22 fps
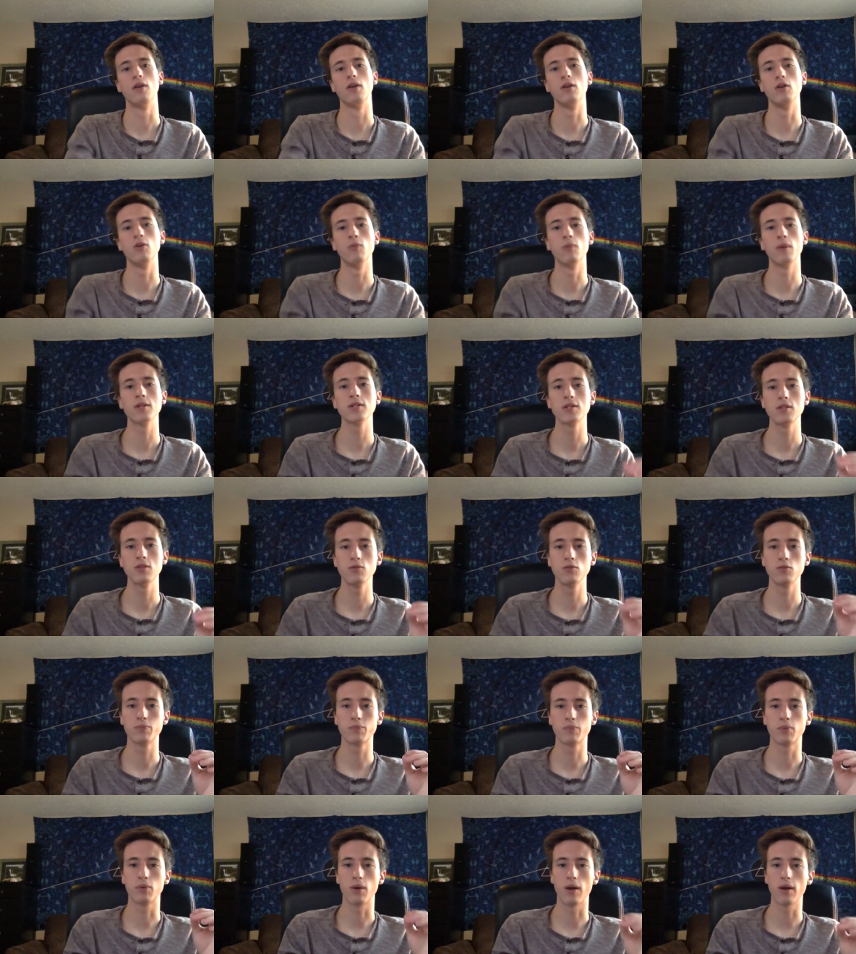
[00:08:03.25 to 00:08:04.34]
You must use
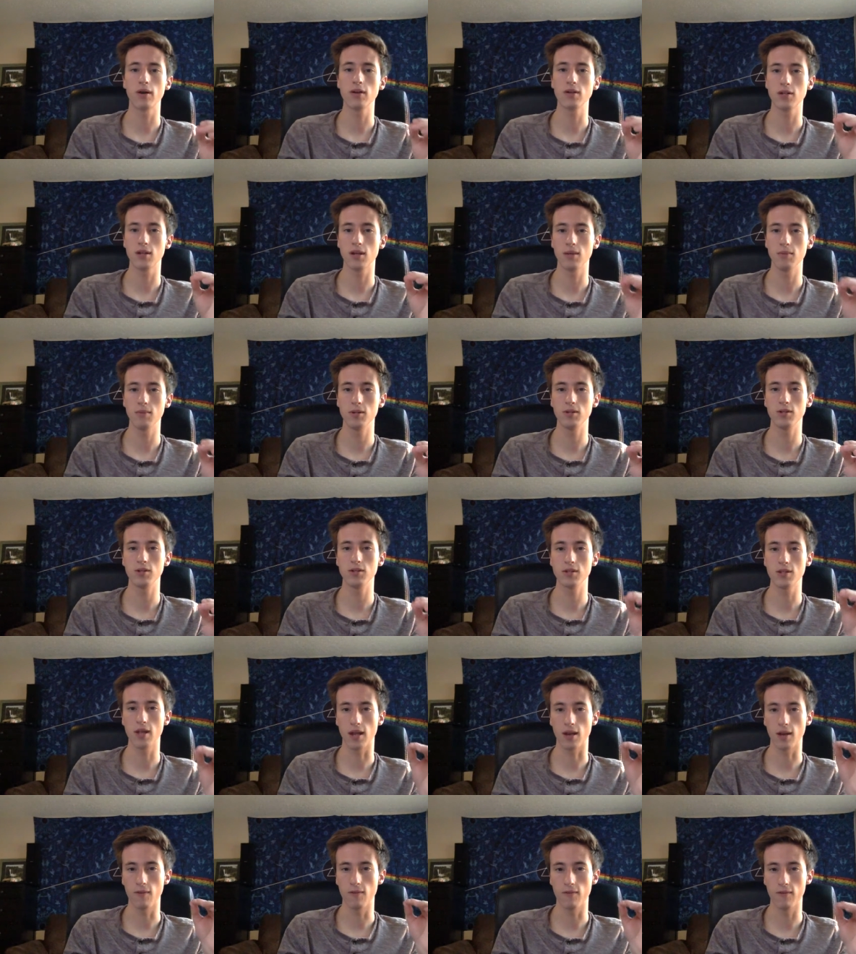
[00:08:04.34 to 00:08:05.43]
product images
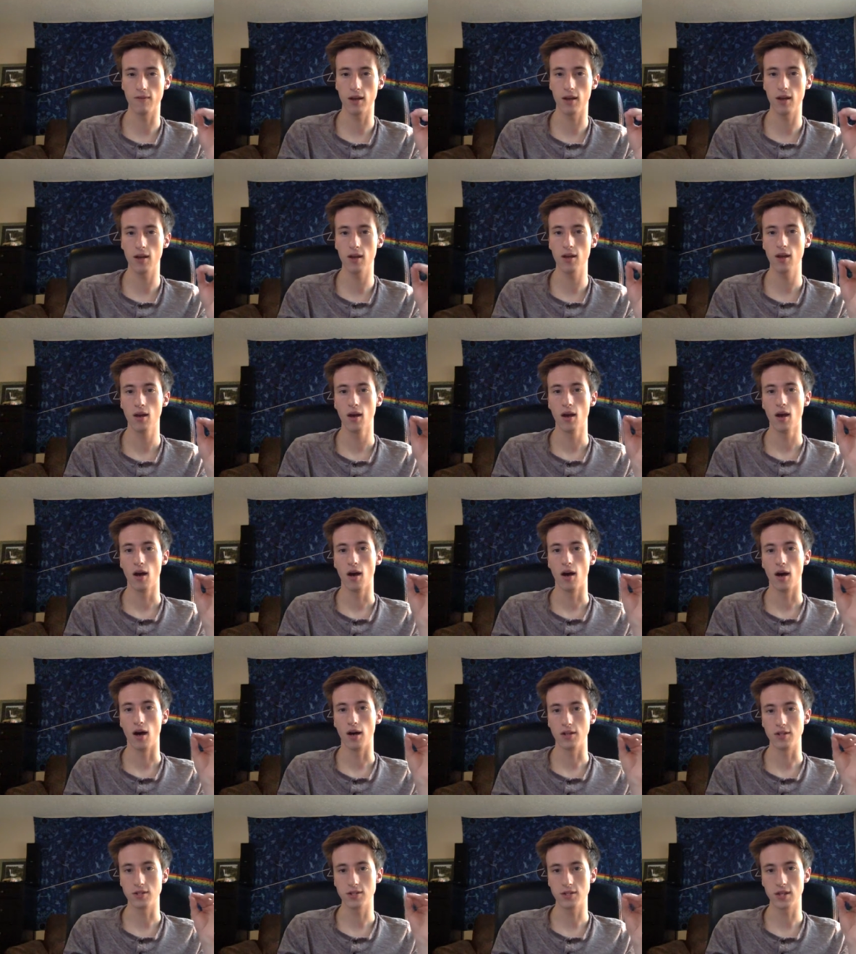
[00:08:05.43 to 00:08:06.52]
that convey
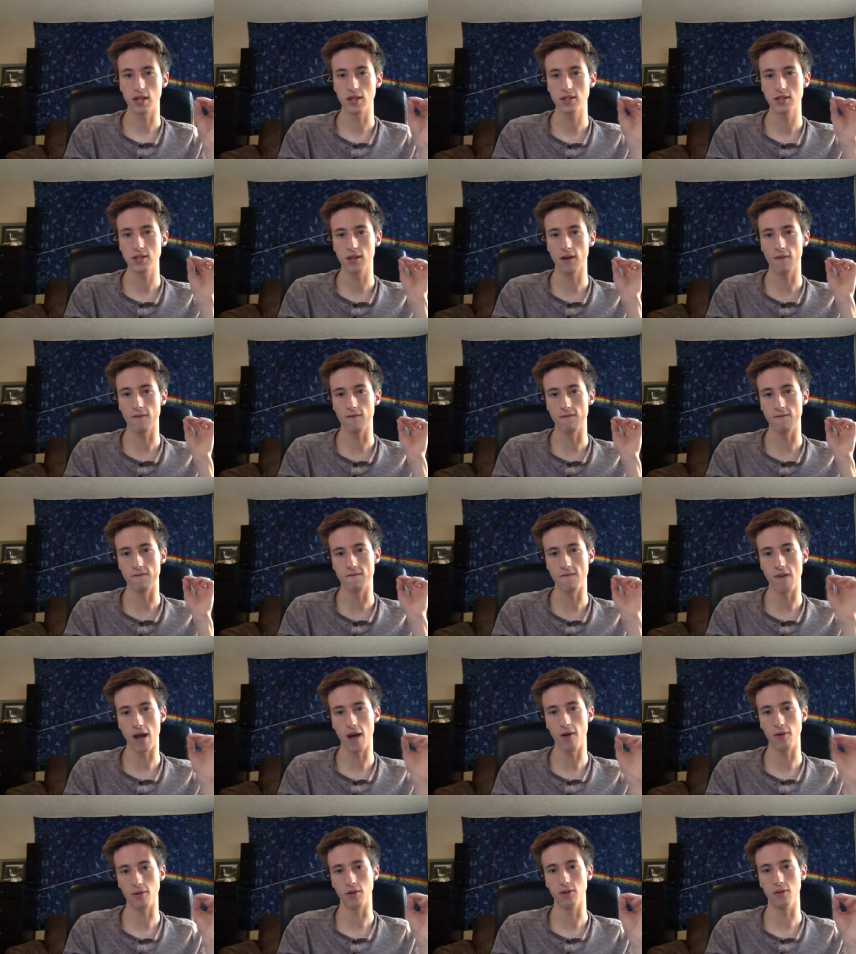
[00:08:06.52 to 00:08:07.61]
a sense of
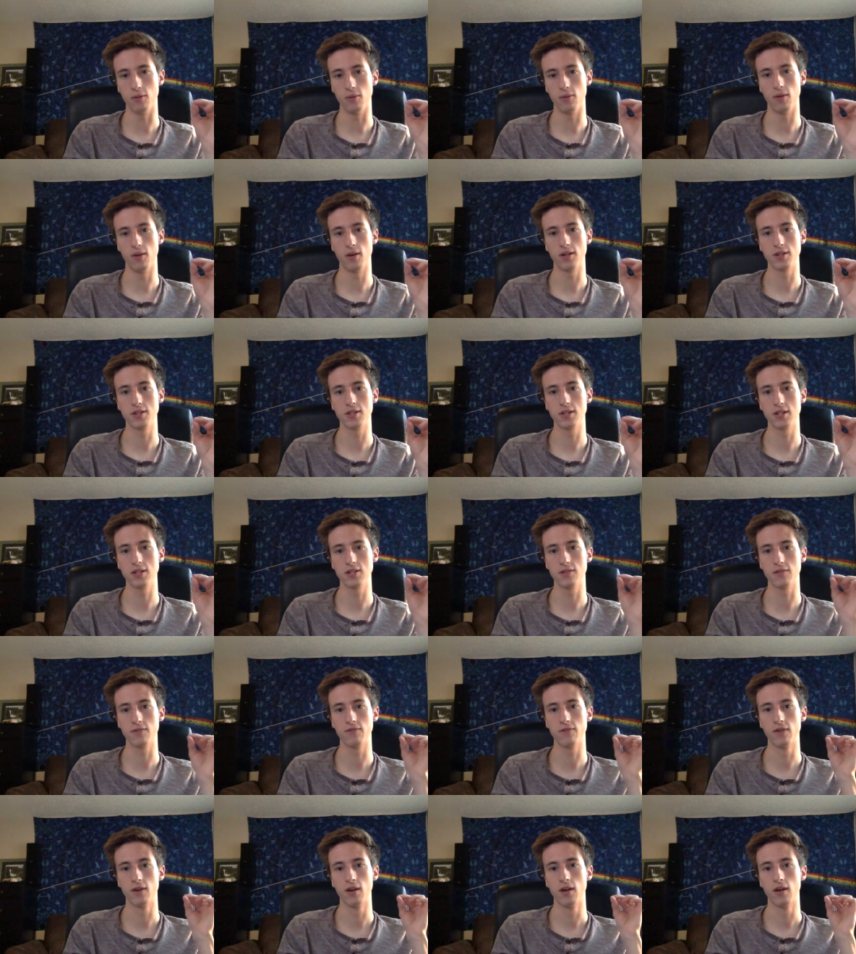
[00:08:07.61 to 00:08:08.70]
value, a sense
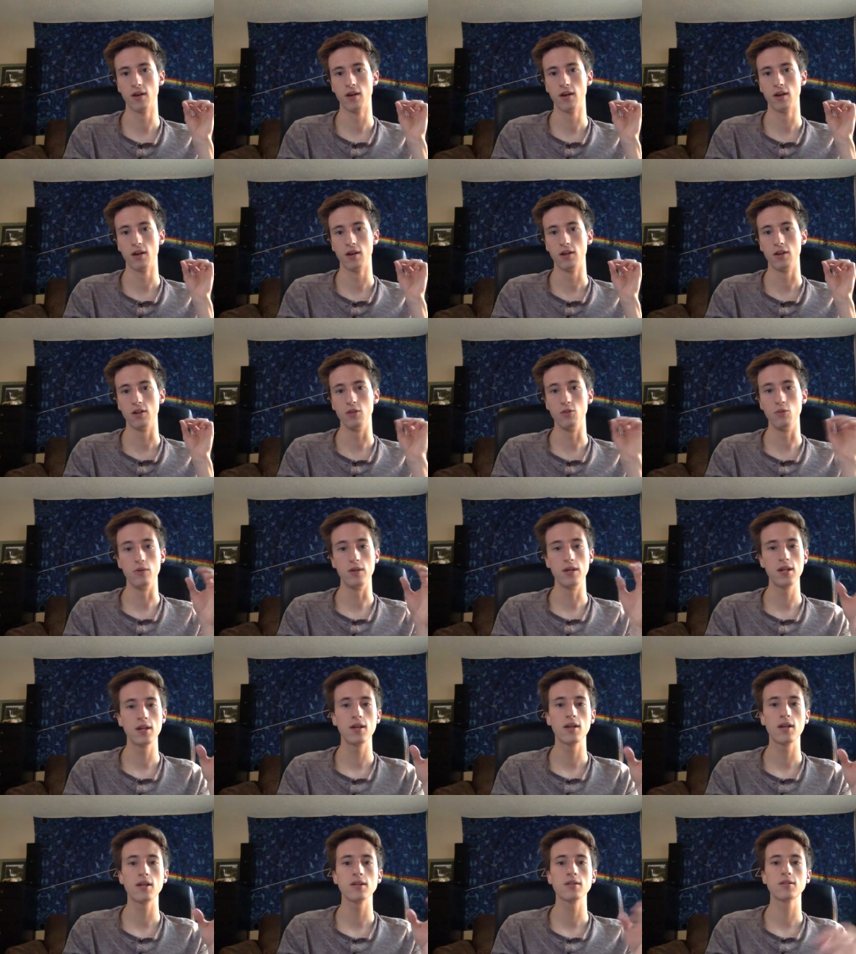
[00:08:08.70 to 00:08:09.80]
of
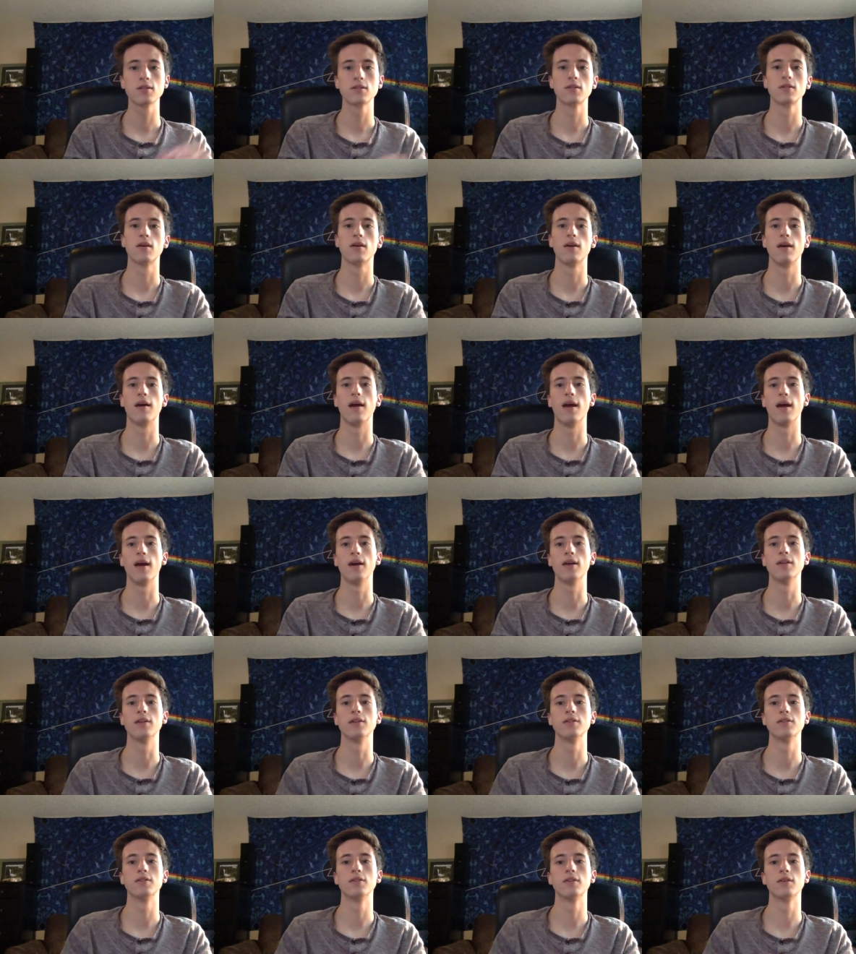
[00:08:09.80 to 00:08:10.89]
uniqueness,
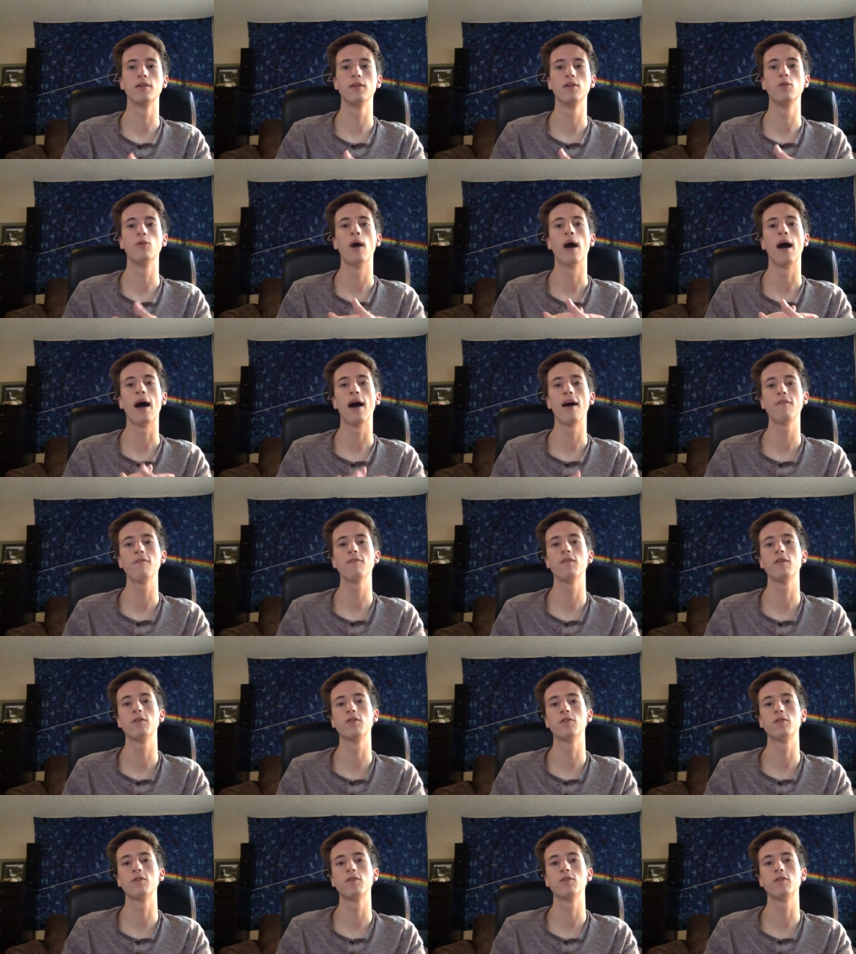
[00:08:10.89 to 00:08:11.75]
and you have